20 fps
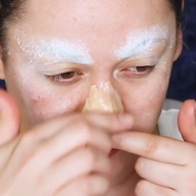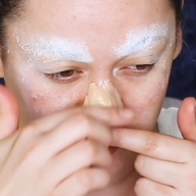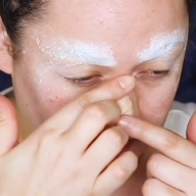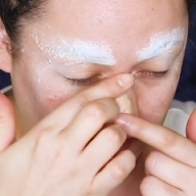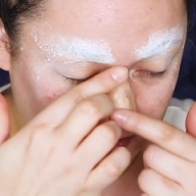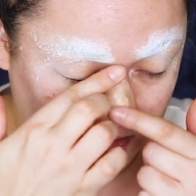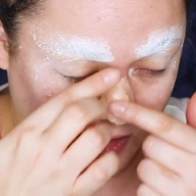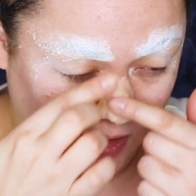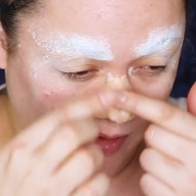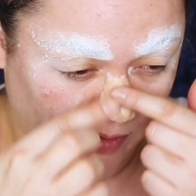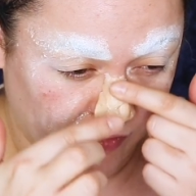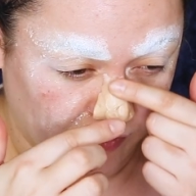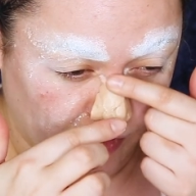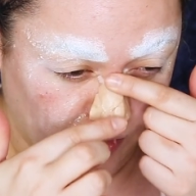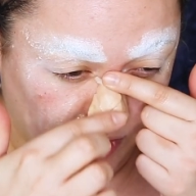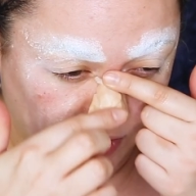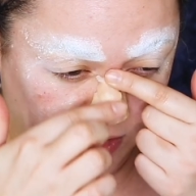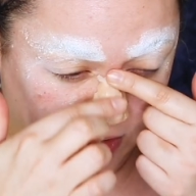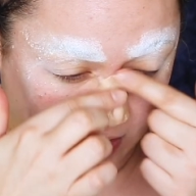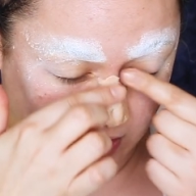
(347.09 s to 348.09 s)
Just like
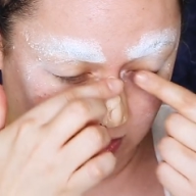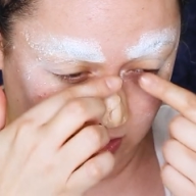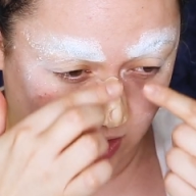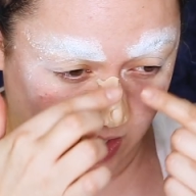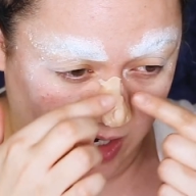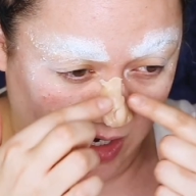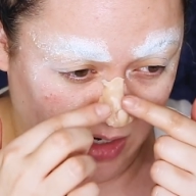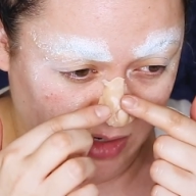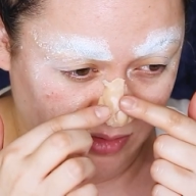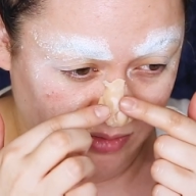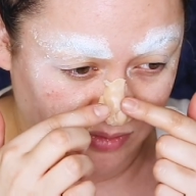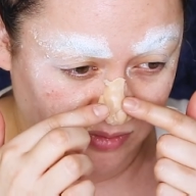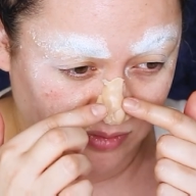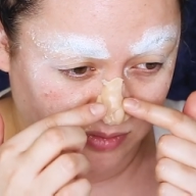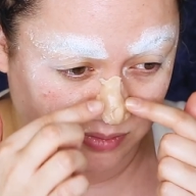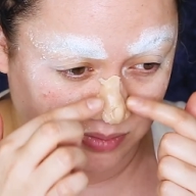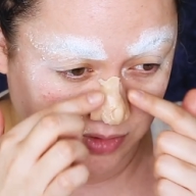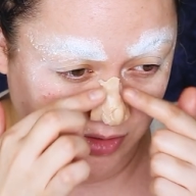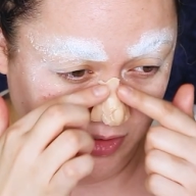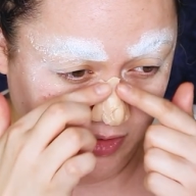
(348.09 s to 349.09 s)
foods like that
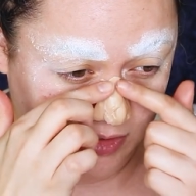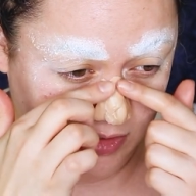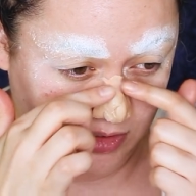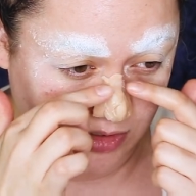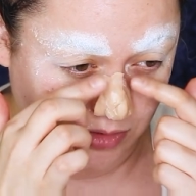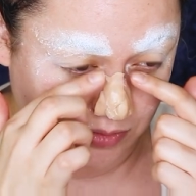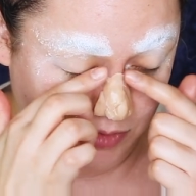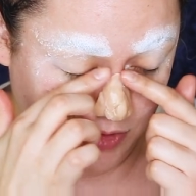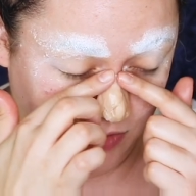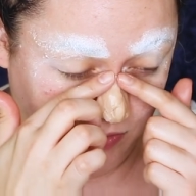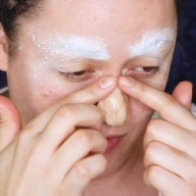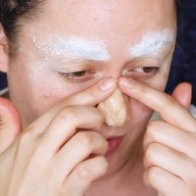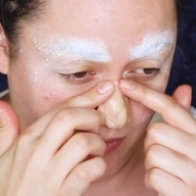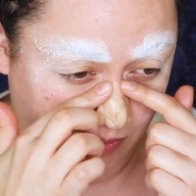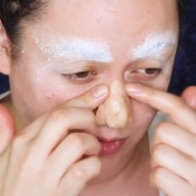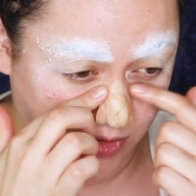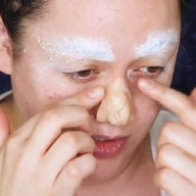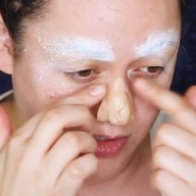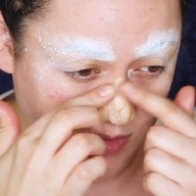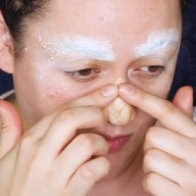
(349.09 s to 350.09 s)
brings so much
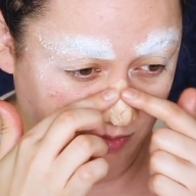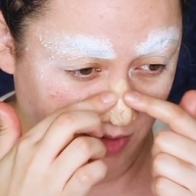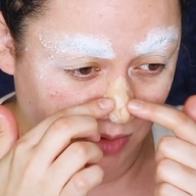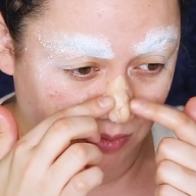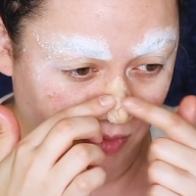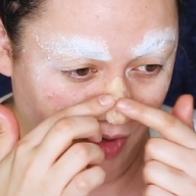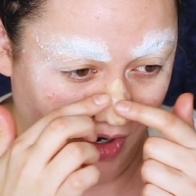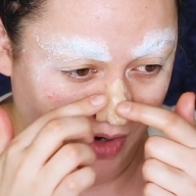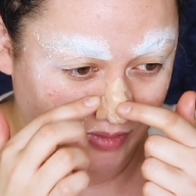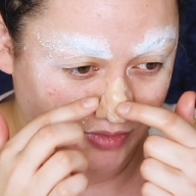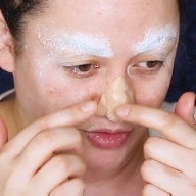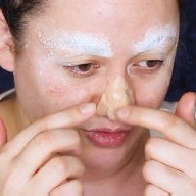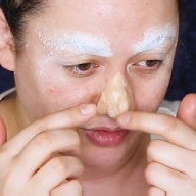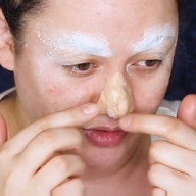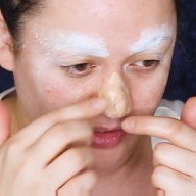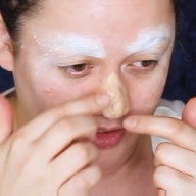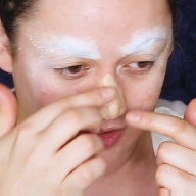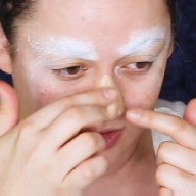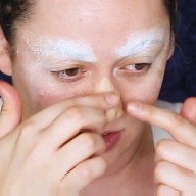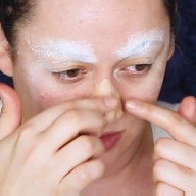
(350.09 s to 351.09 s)
memories. My mom
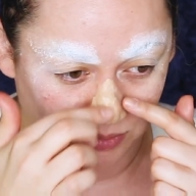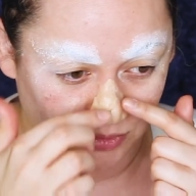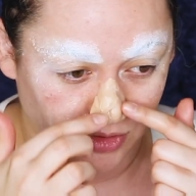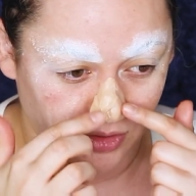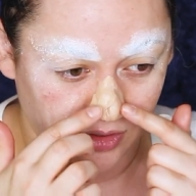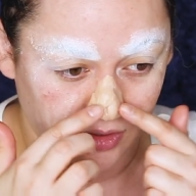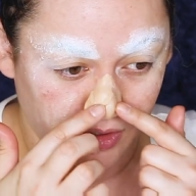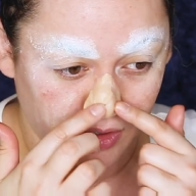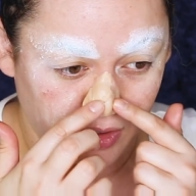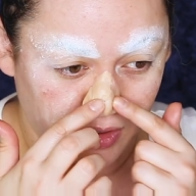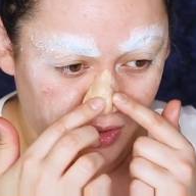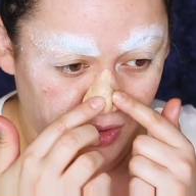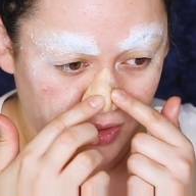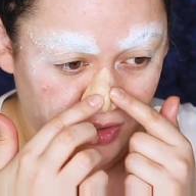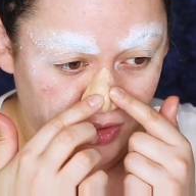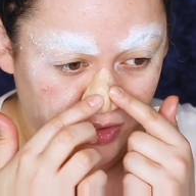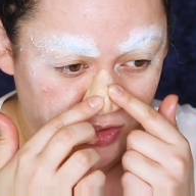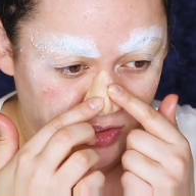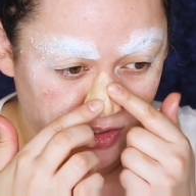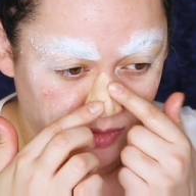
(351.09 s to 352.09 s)
during the summer,
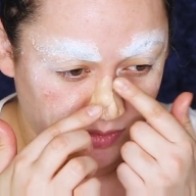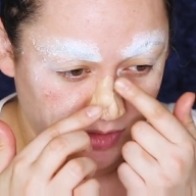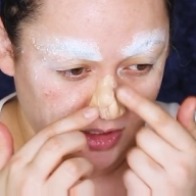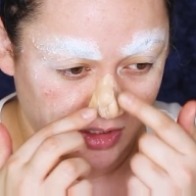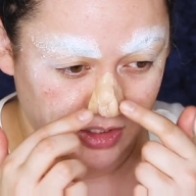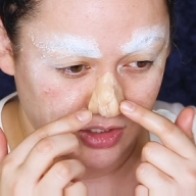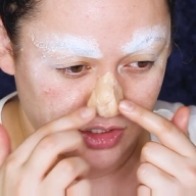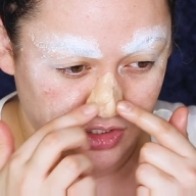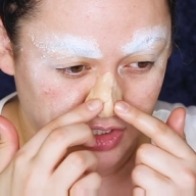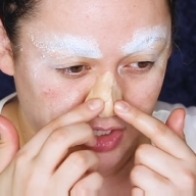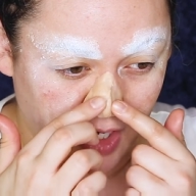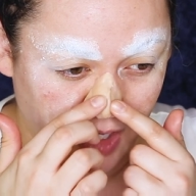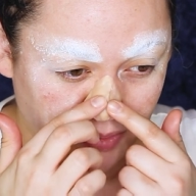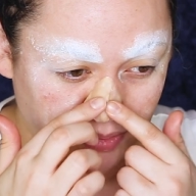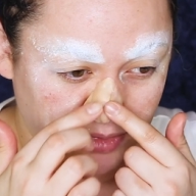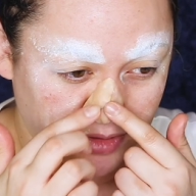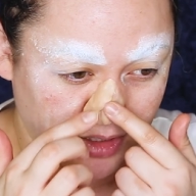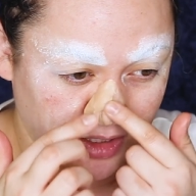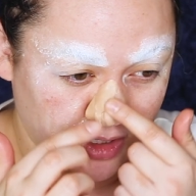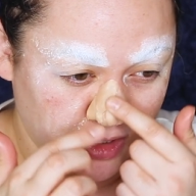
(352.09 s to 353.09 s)
she made this
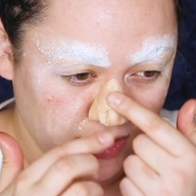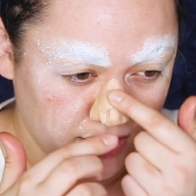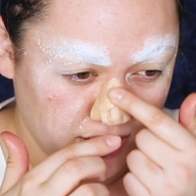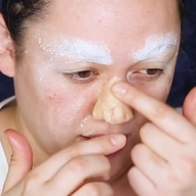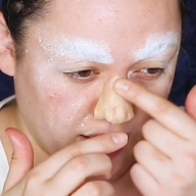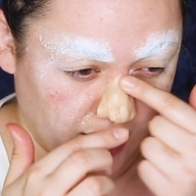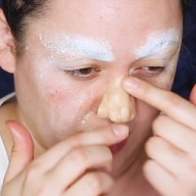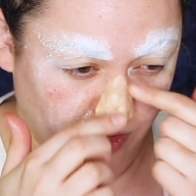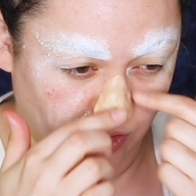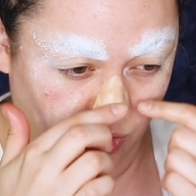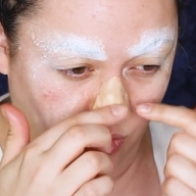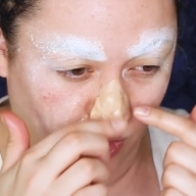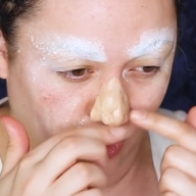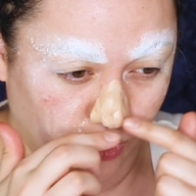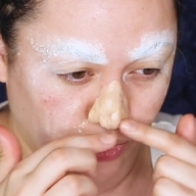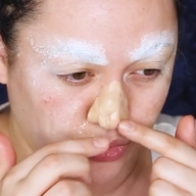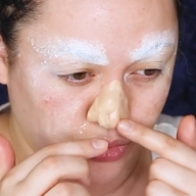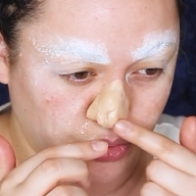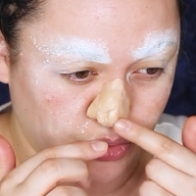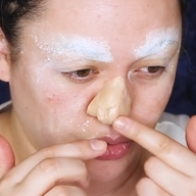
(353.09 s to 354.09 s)
Japanese like
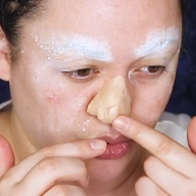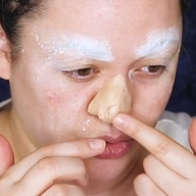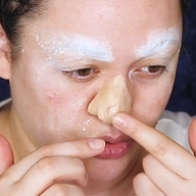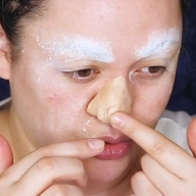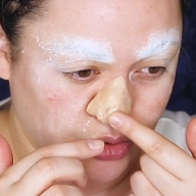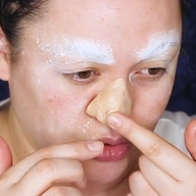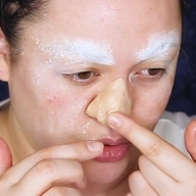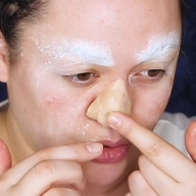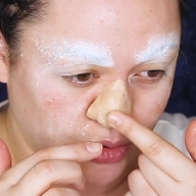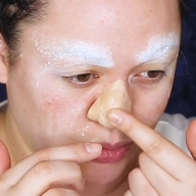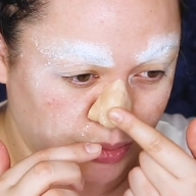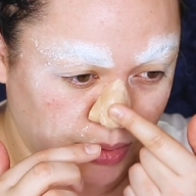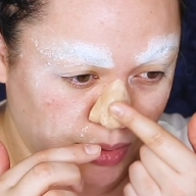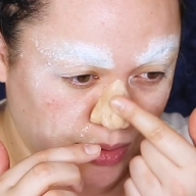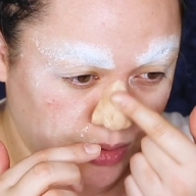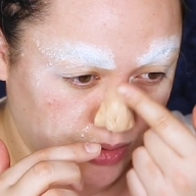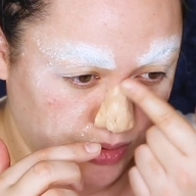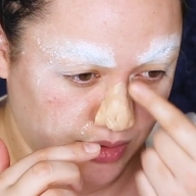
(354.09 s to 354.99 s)
cold noodle soup.